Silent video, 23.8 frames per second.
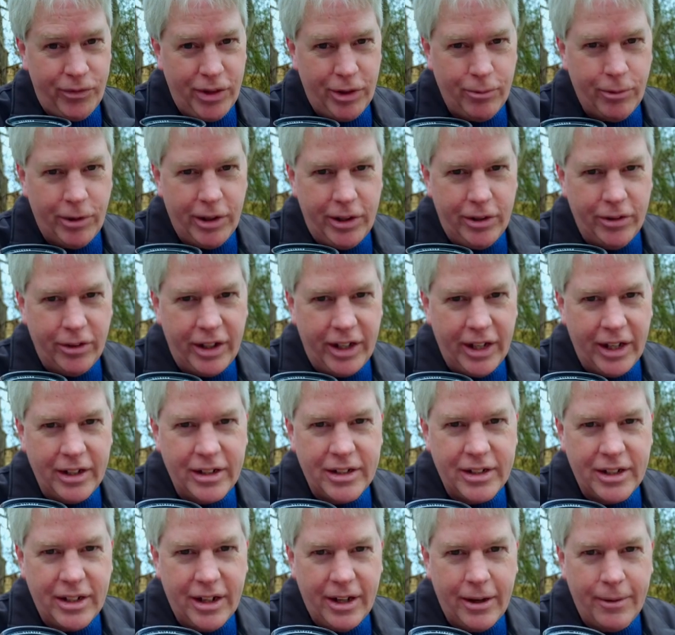than what you'll
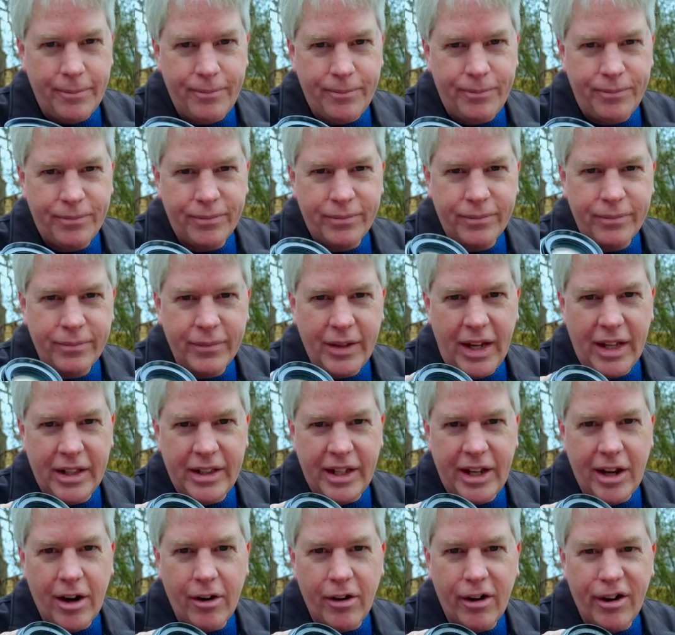get
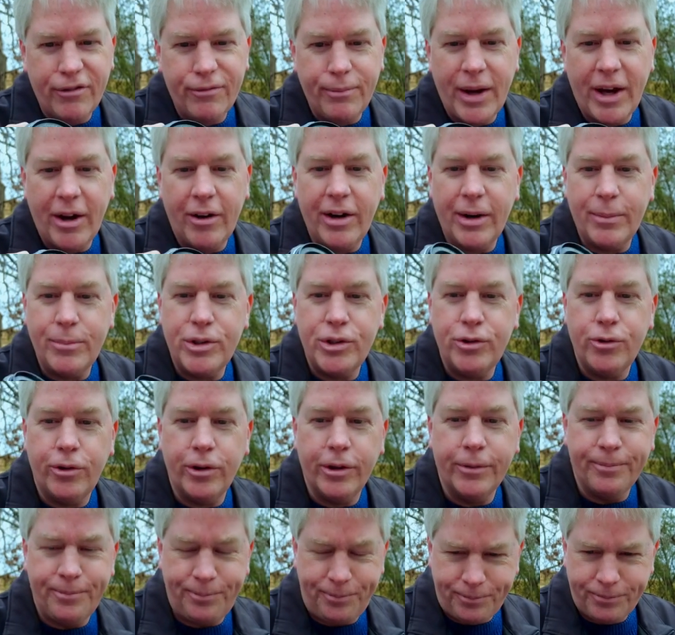in the RF mount, I'm
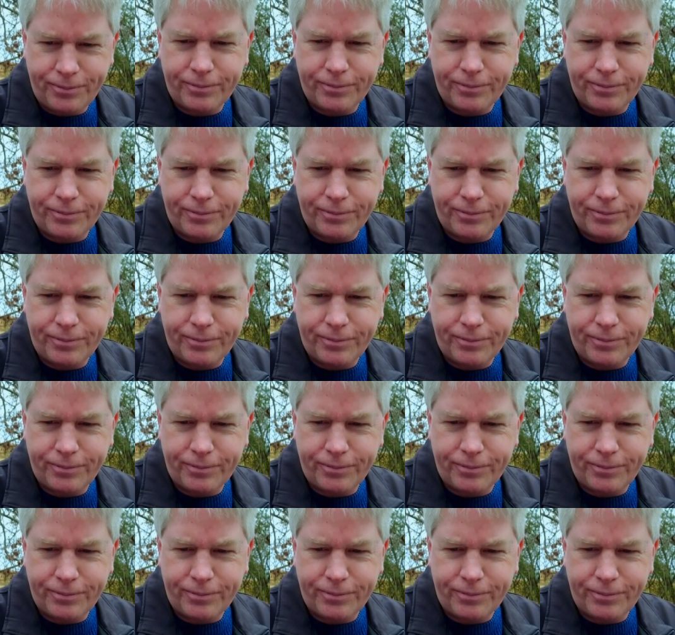sure.